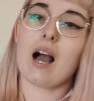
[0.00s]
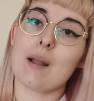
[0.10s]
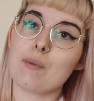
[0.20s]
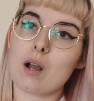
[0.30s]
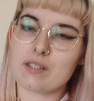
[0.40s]

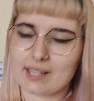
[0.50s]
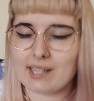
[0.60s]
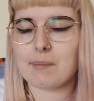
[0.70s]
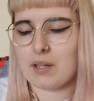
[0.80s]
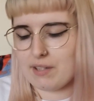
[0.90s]
I'm
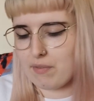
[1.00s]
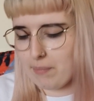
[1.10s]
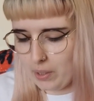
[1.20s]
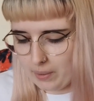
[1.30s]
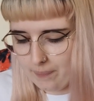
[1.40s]
thinking about a different
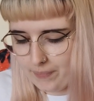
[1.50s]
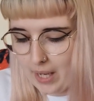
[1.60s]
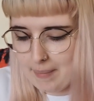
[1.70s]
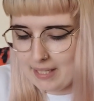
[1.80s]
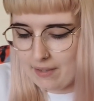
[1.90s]
book.
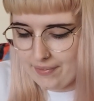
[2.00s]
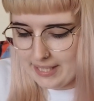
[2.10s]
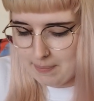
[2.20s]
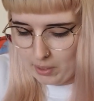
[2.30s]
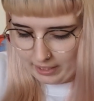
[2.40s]
I mean,
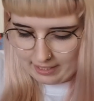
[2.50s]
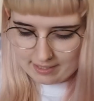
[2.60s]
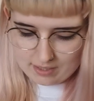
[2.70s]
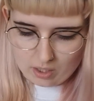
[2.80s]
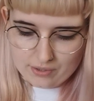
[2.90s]
this book
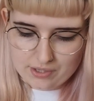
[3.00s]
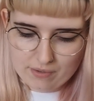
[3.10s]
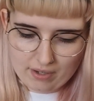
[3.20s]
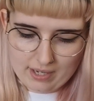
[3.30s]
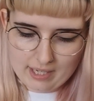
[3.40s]
is
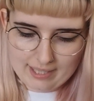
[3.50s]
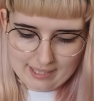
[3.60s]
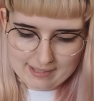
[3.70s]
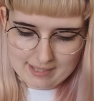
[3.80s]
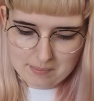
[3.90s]
also very
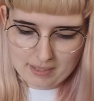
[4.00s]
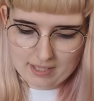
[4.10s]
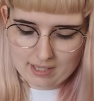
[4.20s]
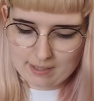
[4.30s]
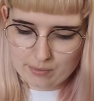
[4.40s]
highly
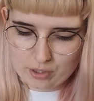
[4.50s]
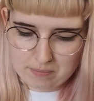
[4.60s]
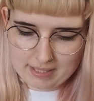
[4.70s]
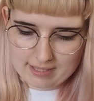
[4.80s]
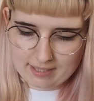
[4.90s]
anticipated. I was just
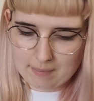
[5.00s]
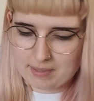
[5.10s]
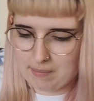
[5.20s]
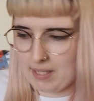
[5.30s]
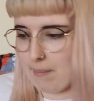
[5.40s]
mixing up
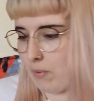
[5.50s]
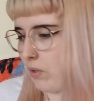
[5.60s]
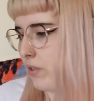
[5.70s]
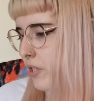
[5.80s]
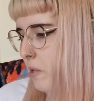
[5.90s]
September
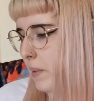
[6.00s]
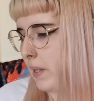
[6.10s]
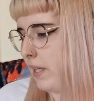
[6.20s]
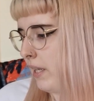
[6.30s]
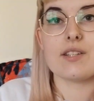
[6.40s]
and
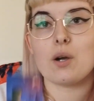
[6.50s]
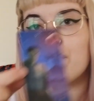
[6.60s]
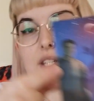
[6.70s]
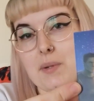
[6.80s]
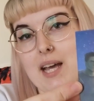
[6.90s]
October. So
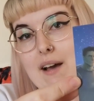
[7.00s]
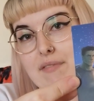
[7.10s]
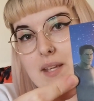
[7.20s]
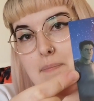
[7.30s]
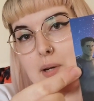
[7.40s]
obviously we
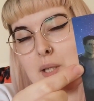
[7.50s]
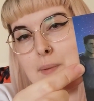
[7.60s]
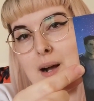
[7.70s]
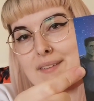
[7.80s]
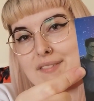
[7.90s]
have the
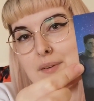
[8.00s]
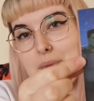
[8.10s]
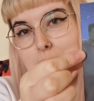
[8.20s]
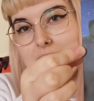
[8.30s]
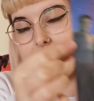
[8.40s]
bookmark
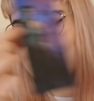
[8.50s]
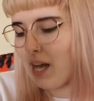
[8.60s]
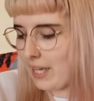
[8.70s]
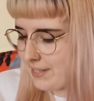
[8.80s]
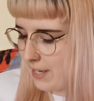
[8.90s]
from the monthly
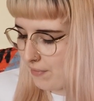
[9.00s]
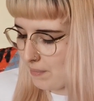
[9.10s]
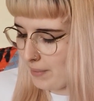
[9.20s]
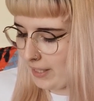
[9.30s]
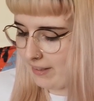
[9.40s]
art
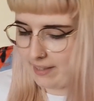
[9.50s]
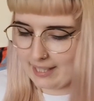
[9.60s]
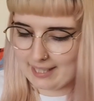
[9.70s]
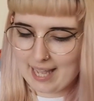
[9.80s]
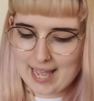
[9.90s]
every month
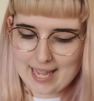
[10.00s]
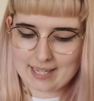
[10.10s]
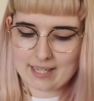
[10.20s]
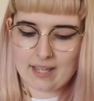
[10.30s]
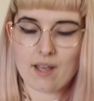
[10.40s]

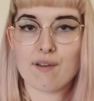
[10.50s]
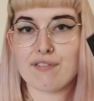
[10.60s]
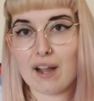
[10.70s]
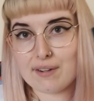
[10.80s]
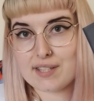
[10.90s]
again.
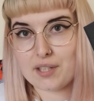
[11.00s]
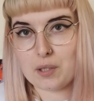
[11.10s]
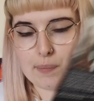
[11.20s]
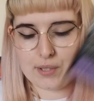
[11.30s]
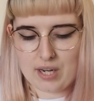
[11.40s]
Fairy
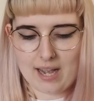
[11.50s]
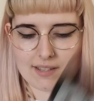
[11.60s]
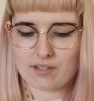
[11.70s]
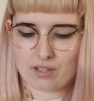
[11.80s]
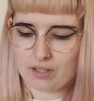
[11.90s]
Scoop, which
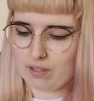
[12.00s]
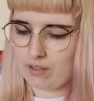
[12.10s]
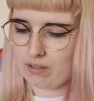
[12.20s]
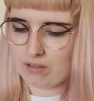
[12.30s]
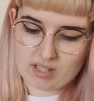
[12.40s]
has
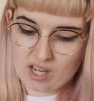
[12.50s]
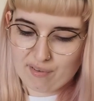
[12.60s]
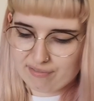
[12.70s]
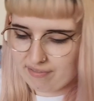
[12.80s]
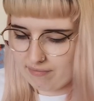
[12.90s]
your
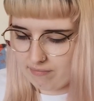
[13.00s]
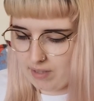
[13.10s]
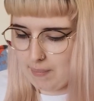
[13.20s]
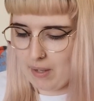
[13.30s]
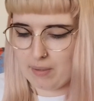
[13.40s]
stuff
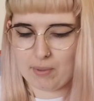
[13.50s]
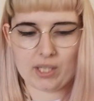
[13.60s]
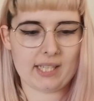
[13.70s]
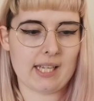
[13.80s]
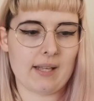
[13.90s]
about the
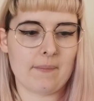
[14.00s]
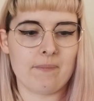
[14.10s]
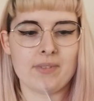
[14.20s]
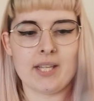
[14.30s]
book in it.